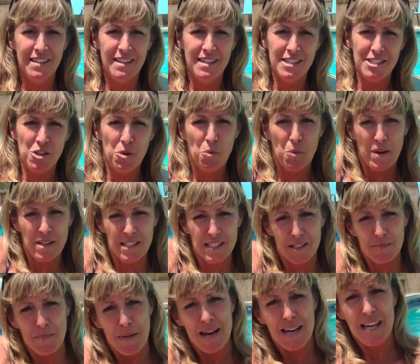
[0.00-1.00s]
So
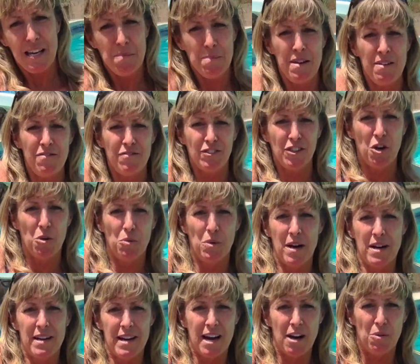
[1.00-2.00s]
what's making me float
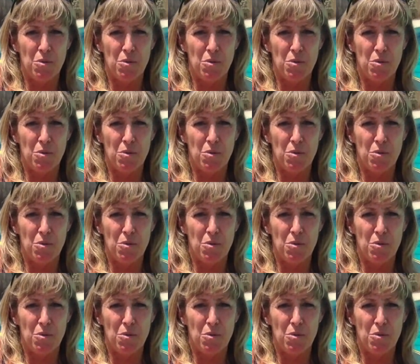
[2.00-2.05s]
right now?